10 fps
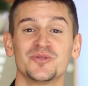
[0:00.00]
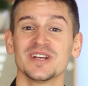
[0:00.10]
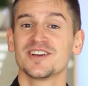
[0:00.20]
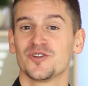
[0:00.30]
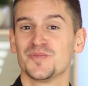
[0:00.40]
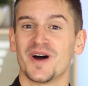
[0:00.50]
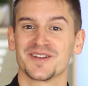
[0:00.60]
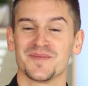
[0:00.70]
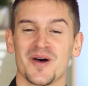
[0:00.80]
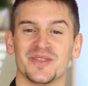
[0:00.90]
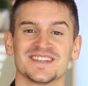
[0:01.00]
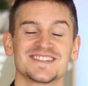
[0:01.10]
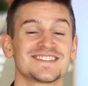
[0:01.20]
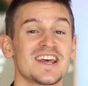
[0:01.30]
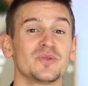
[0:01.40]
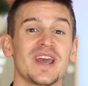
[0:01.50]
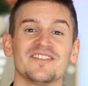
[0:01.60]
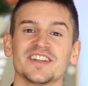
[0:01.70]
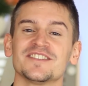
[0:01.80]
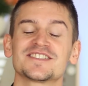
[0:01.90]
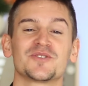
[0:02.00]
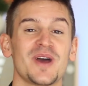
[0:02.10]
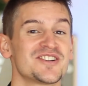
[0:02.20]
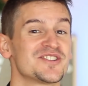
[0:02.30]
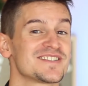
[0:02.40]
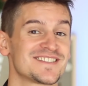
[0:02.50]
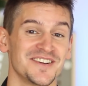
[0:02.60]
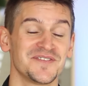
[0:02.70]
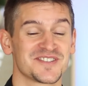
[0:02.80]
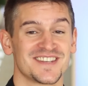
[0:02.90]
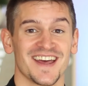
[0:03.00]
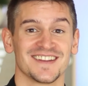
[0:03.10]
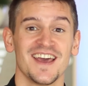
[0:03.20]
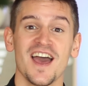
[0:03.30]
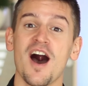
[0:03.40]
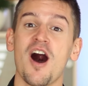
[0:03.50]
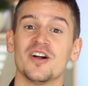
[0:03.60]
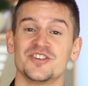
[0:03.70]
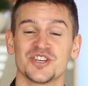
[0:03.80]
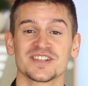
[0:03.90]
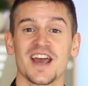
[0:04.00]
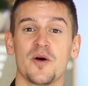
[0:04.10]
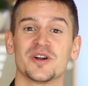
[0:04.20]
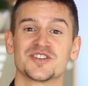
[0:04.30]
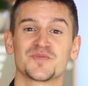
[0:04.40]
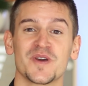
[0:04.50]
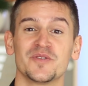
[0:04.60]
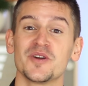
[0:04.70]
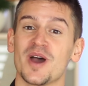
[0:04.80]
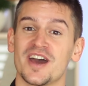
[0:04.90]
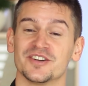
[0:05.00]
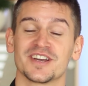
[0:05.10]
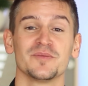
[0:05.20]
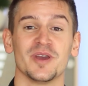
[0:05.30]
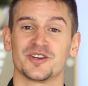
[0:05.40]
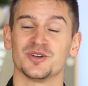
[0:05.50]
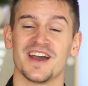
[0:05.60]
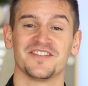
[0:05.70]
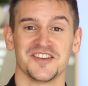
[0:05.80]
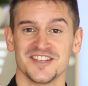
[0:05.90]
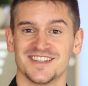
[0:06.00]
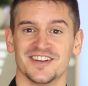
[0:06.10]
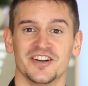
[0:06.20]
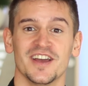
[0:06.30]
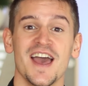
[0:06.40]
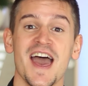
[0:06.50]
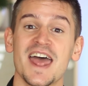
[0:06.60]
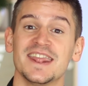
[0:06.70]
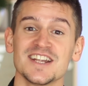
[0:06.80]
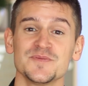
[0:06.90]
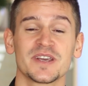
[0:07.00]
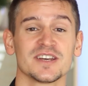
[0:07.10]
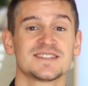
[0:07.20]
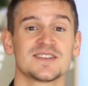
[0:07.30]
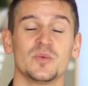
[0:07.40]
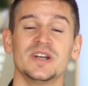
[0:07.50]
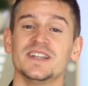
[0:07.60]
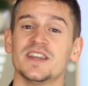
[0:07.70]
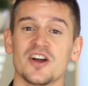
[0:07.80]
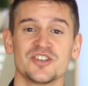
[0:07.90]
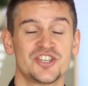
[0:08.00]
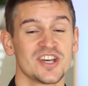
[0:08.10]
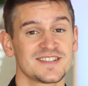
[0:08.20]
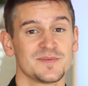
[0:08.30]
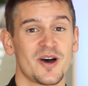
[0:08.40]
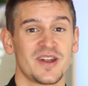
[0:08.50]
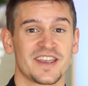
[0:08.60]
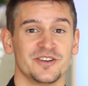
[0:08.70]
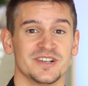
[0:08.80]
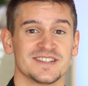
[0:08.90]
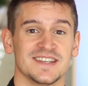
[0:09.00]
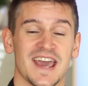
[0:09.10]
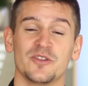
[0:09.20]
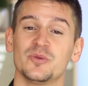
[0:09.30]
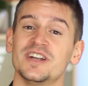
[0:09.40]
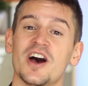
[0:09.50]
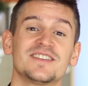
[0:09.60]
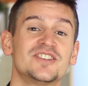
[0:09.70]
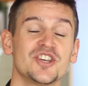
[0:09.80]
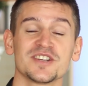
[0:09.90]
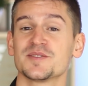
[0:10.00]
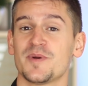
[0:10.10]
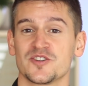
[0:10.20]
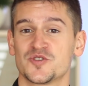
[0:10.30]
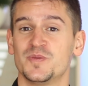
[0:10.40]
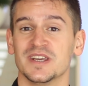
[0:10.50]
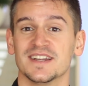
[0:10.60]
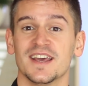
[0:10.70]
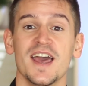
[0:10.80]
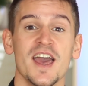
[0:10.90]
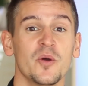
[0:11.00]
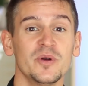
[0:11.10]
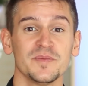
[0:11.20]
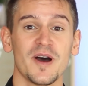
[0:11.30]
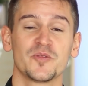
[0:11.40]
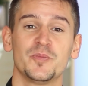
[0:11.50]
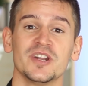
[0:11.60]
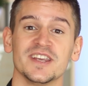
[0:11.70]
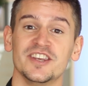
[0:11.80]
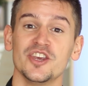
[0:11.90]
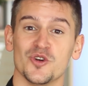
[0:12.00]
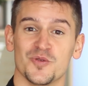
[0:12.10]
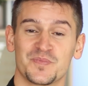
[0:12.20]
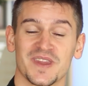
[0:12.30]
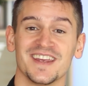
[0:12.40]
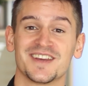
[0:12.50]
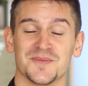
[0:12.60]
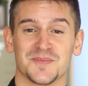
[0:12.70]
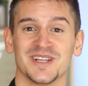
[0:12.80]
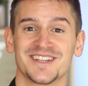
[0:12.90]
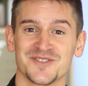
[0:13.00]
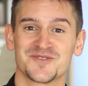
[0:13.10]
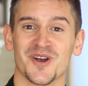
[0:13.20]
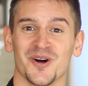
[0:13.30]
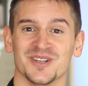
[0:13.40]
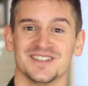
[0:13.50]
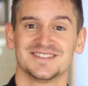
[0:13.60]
really cool part about this is that we haven't even scratched the surface yet on just how much Spin Rewriter can make your life easier. That's because we're not just about accuracy and we're not just about speed. We're about putting you in complete control.